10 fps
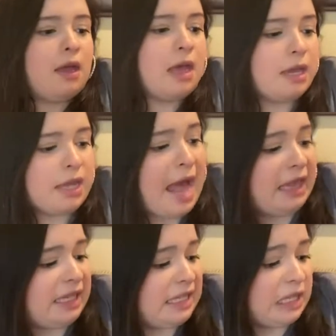yeah,
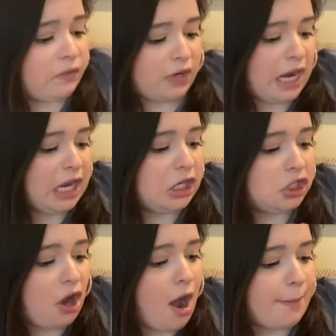like Silver
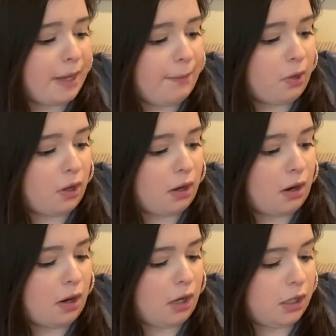Age comic book
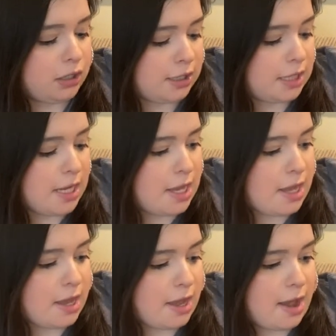art.
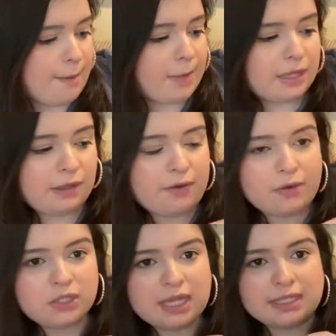I love
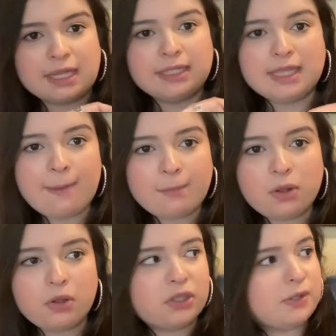how it says
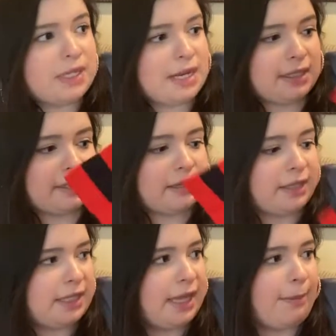assemble, so it doesn't necessarily say like